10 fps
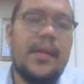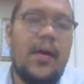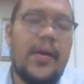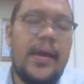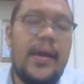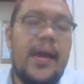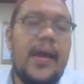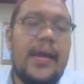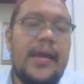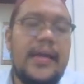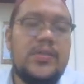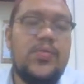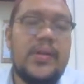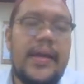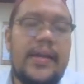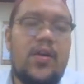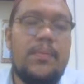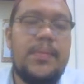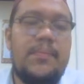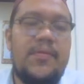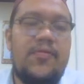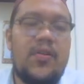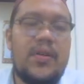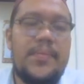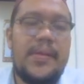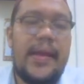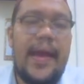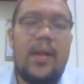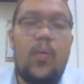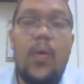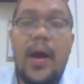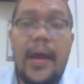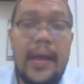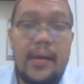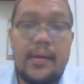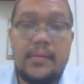Okay, each will get a copy before a meeting held. Why